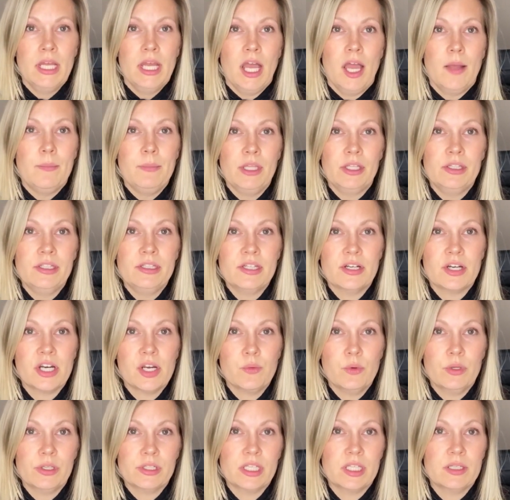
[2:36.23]
A military
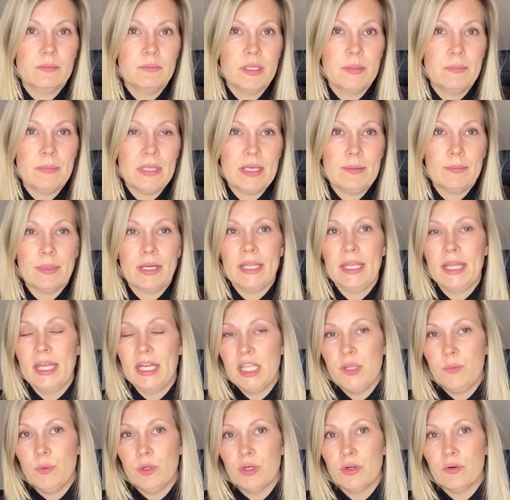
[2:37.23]
will can be made by
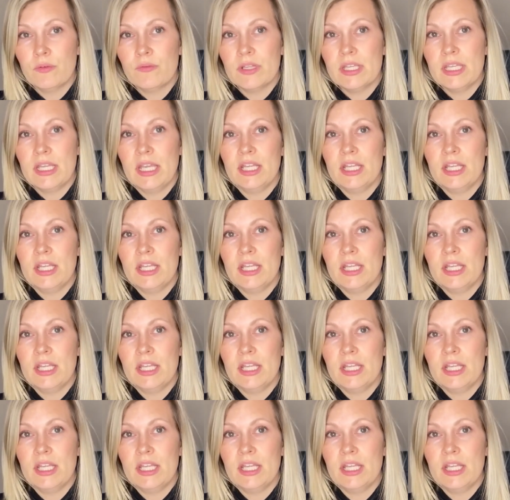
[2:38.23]
anyone over the